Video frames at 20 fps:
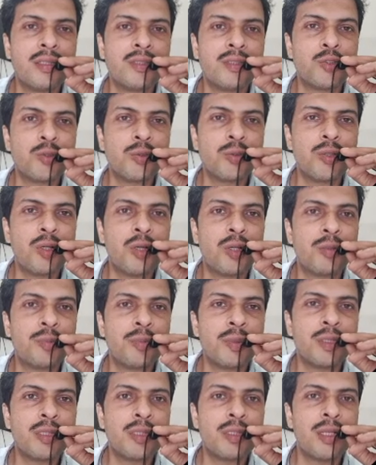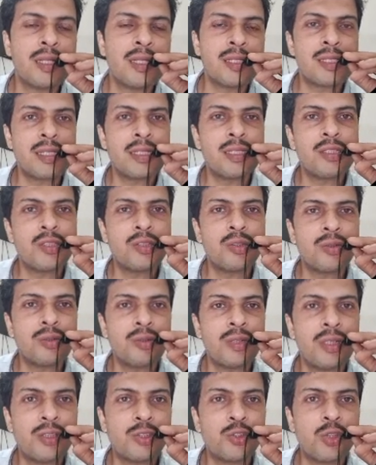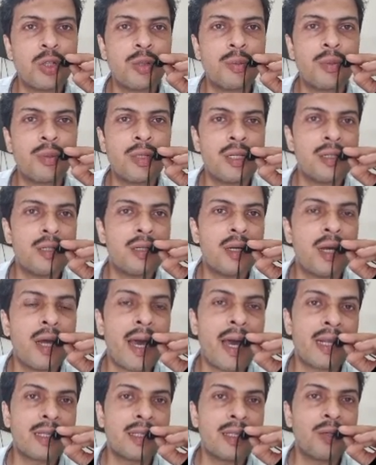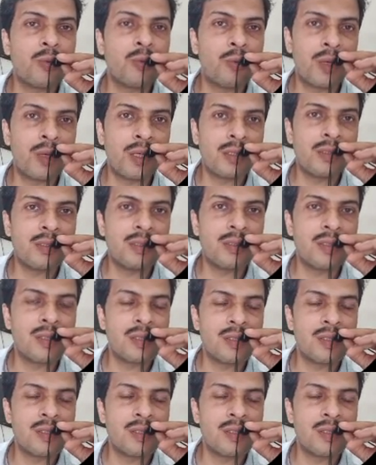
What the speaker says: It should not be less than 0. It should not be higher than 1.